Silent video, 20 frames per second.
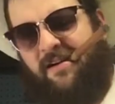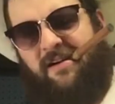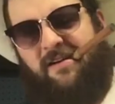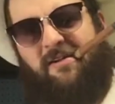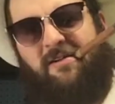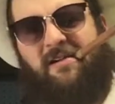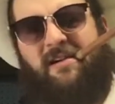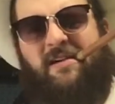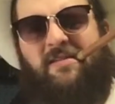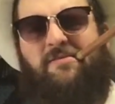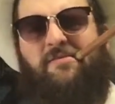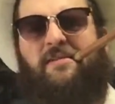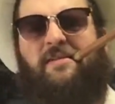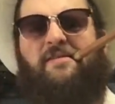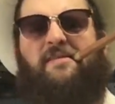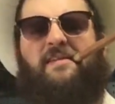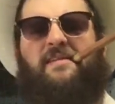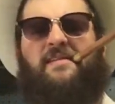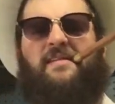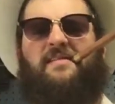Or a
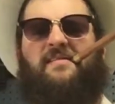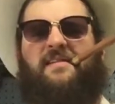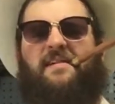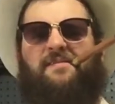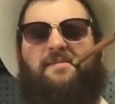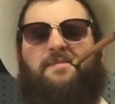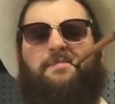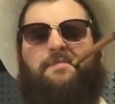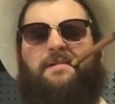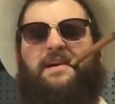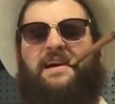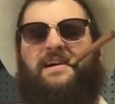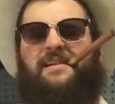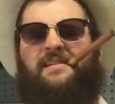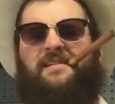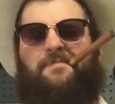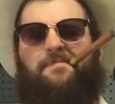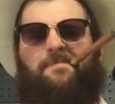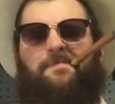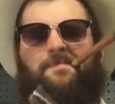357
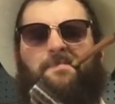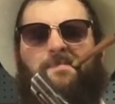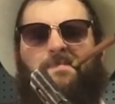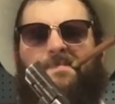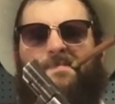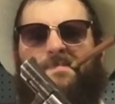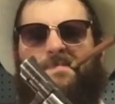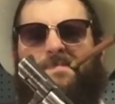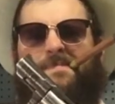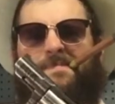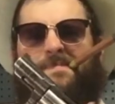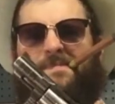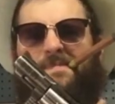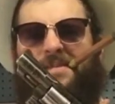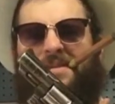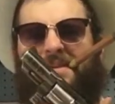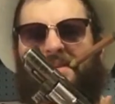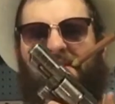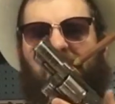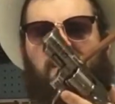Magnum
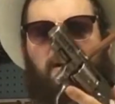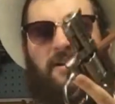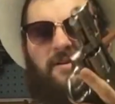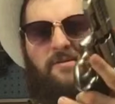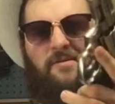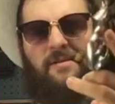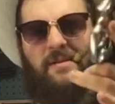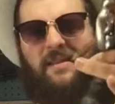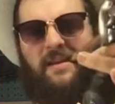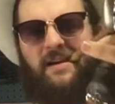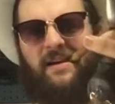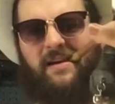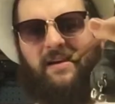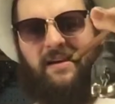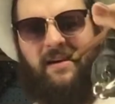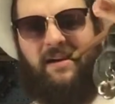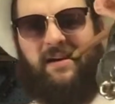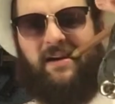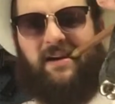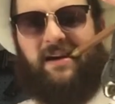with a
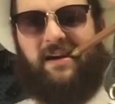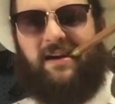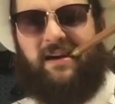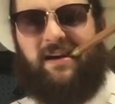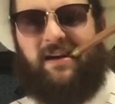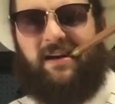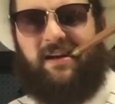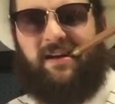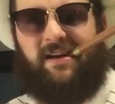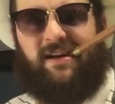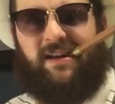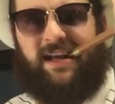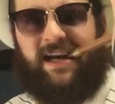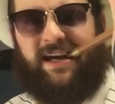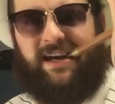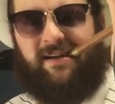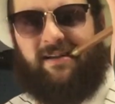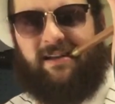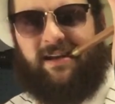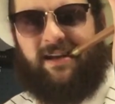
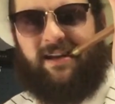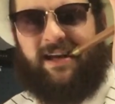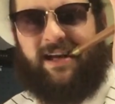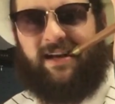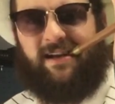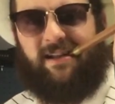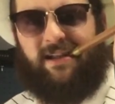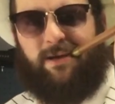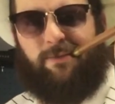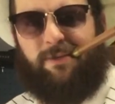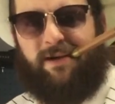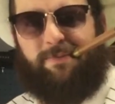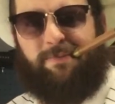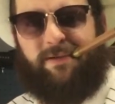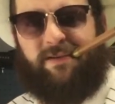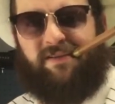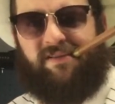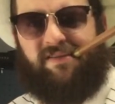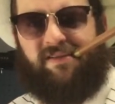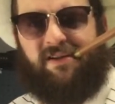dangly
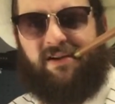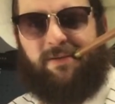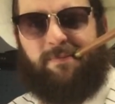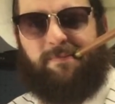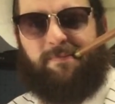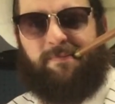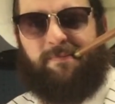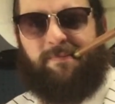weapon charm.